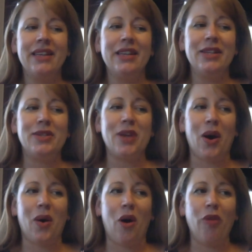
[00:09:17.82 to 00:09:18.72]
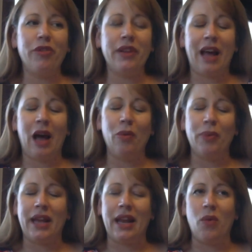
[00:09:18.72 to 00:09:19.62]
So hopefully I will be
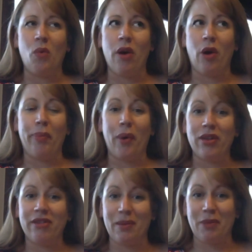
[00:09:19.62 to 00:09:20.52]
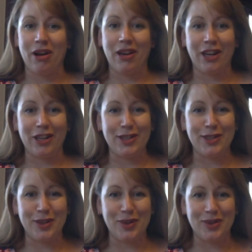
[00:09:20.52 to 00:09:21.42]
getting one or both of them on here
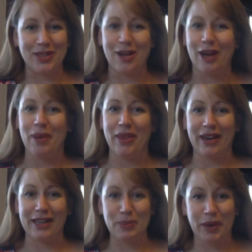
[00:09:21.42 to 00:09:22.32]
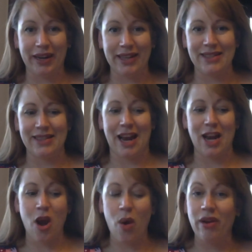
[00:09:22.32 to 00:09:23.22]
soon to talk about their experiences. And I
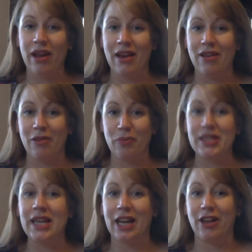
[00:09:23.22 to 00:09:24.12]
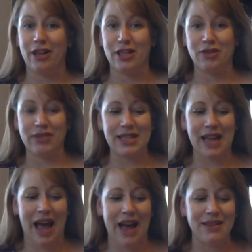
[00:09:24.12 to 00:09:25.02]
know in particular that Teresa
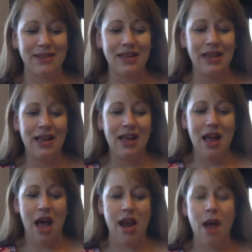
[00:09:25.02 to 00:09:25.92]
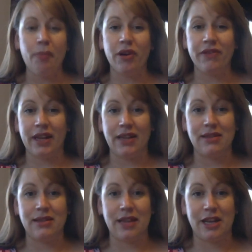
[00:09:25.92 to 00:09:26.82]
has a number of
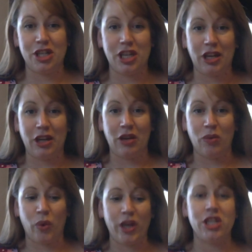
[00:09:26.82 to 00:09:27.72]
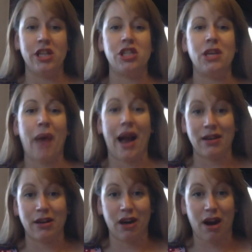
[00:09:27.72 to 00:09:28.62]
things that she wished that she packed in
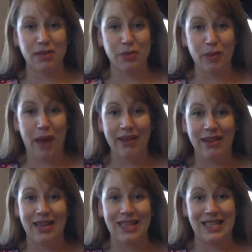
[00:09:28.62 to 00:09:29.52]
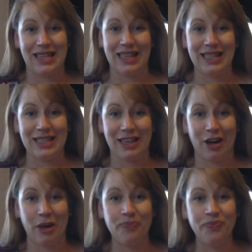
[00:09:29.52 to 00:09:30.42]
her hospital bag that they didn't list
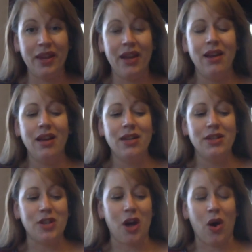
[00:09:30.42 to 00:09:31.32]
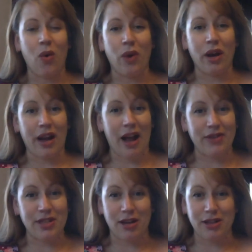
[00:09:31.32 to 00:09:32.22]
here. So we're going to have to
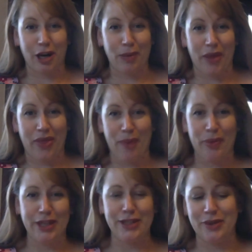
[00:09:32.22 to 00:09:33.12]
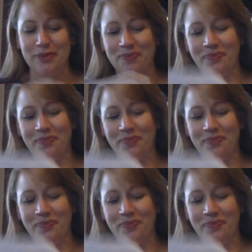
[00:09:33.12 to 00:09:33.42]
talk to her about that pretty soon.